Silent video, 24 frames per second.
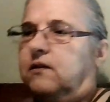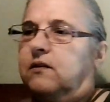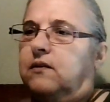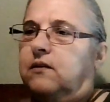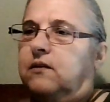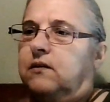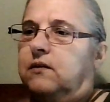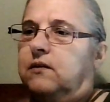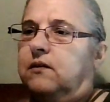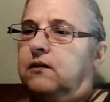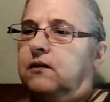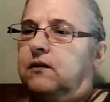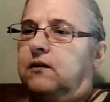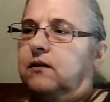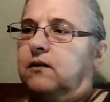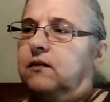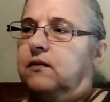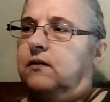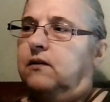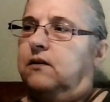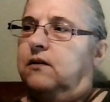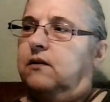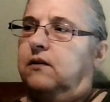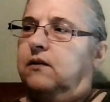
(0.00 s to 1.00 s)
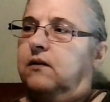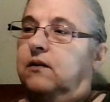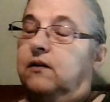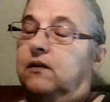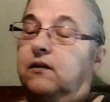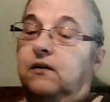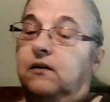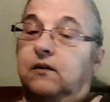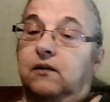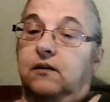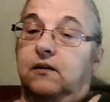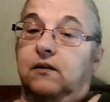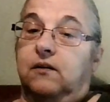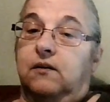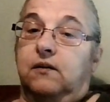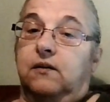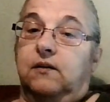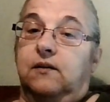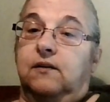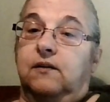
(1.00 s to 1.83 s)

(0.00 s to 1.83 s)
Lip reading: Nothing is said.